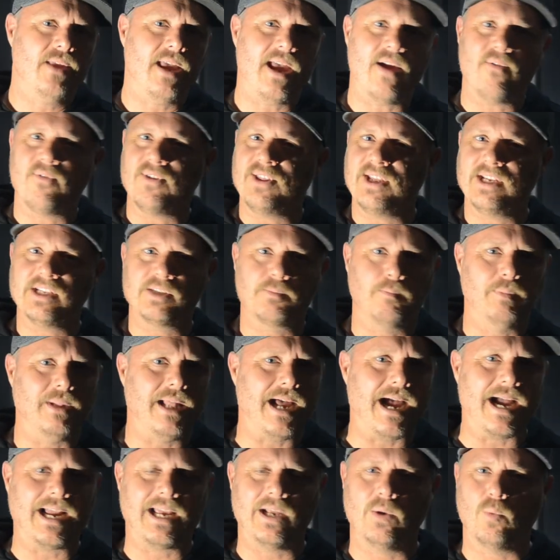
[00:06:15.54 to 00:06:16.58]
everything's
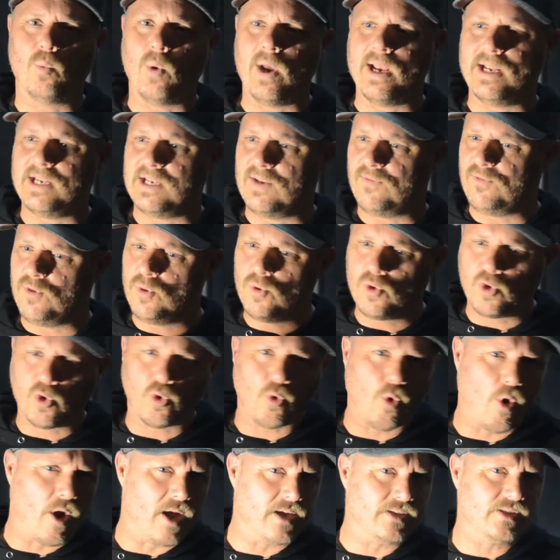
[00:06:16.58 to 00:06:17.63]
black and white, and if you
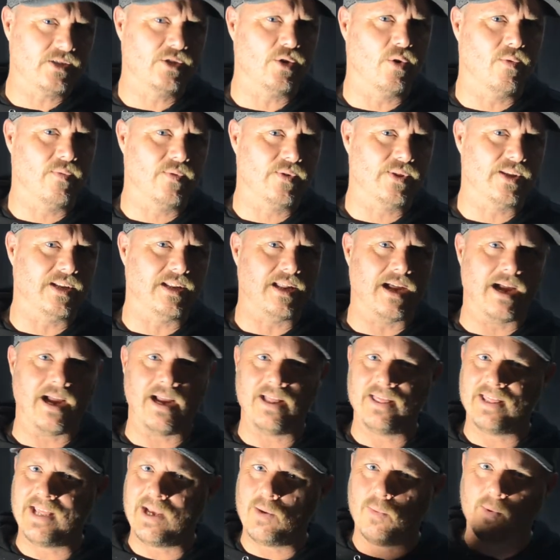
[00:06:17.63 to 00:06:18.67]
crossed over the
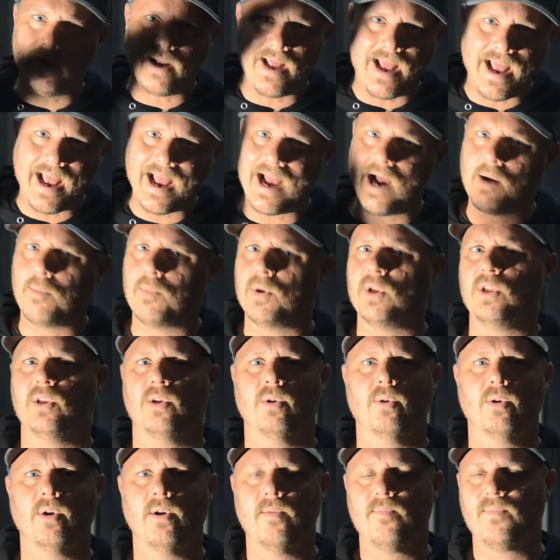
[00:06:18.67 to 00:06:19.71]
line, they would hammer
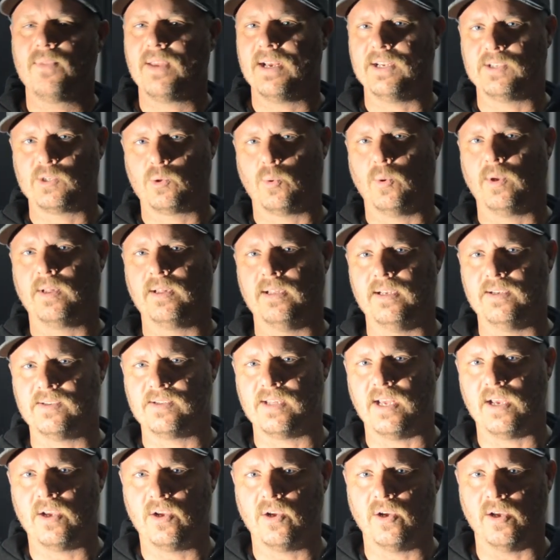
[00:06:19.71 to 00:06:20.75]
you as quickly as
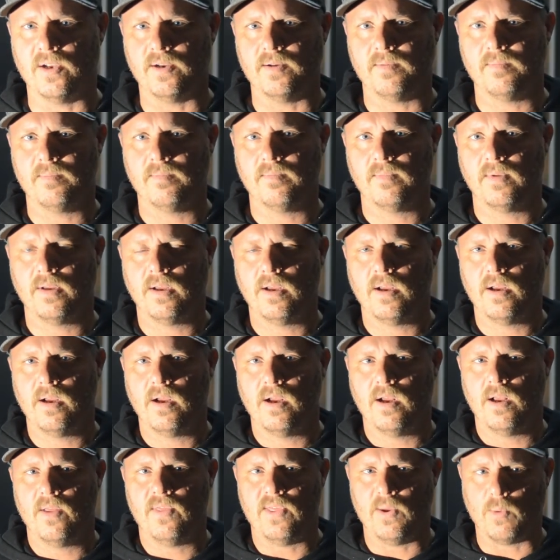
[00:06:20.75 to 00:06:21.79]
they could.
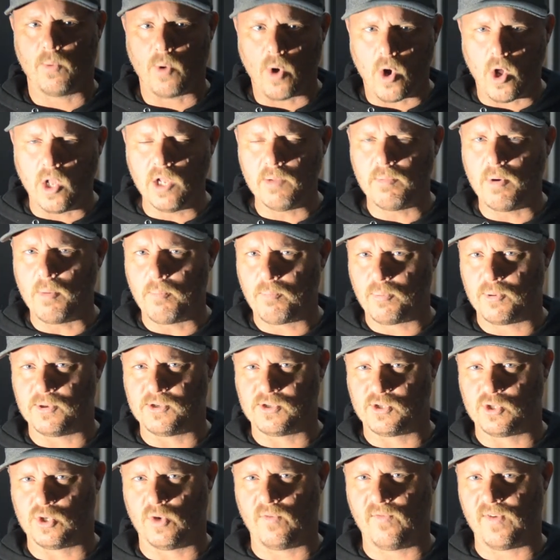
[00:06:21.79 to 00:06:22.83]
They were all about
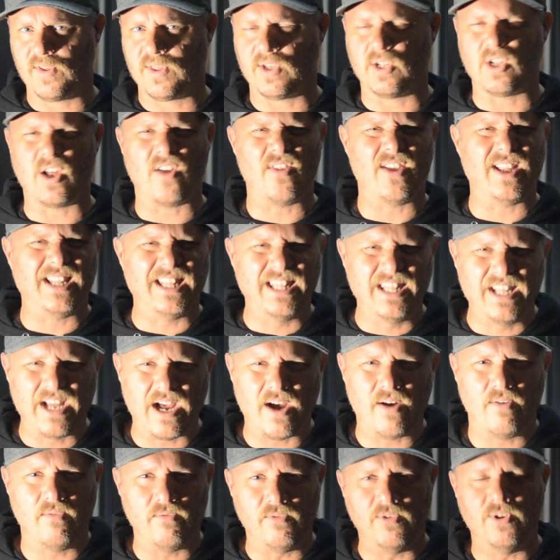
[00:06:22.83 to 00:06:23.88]
preserving the law, they
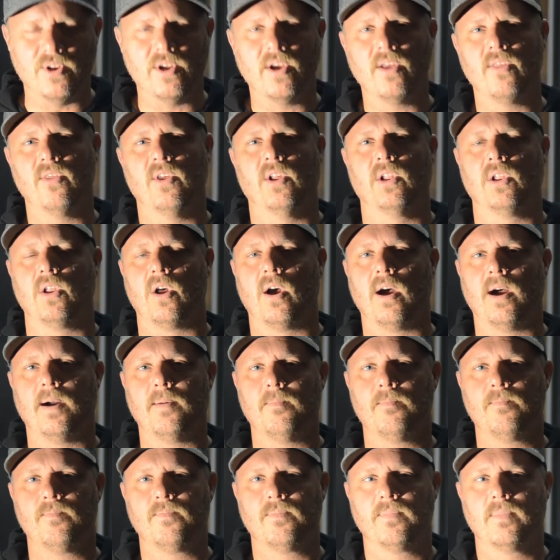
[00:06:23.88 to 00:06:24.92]
loved the
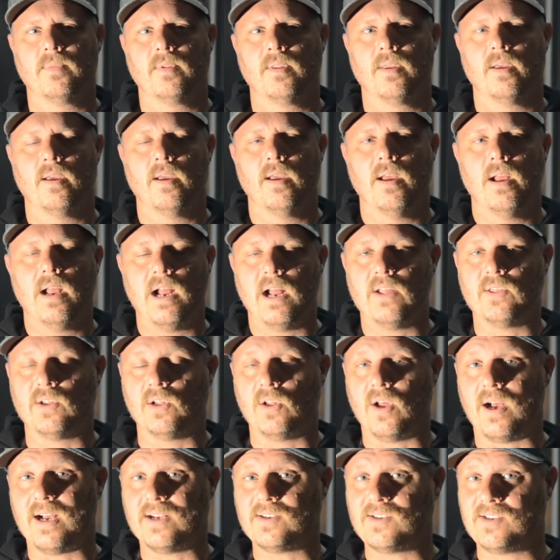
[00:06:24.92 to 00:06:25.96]
law. And the
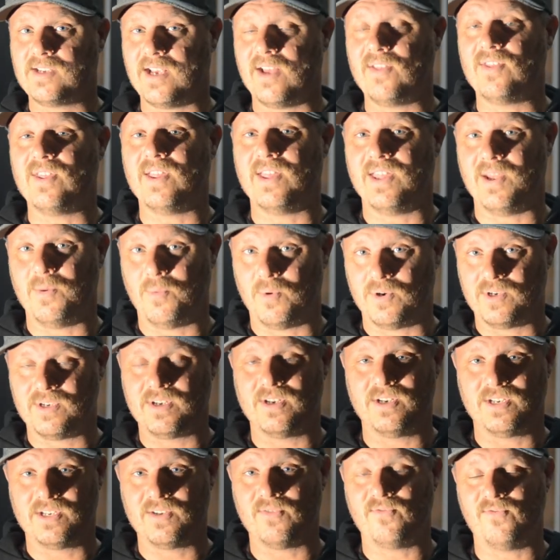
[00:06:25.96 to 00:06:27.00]
law said that they were
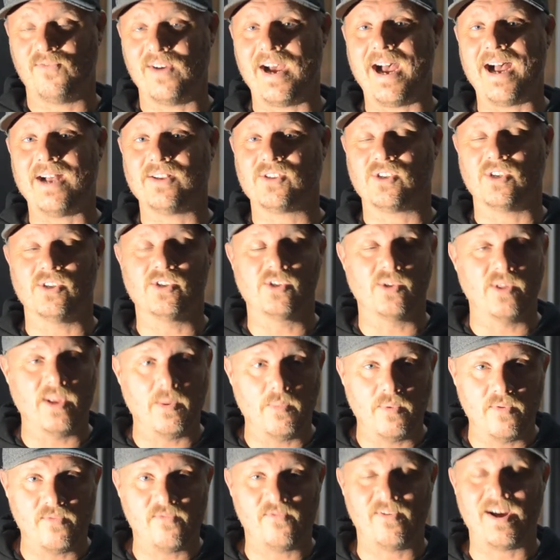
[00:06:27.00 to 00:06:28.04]
to fast, and so they
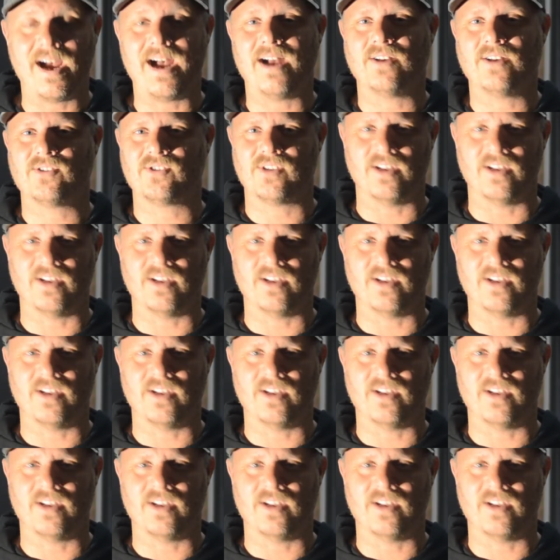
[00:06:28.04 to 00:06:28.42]
would fast.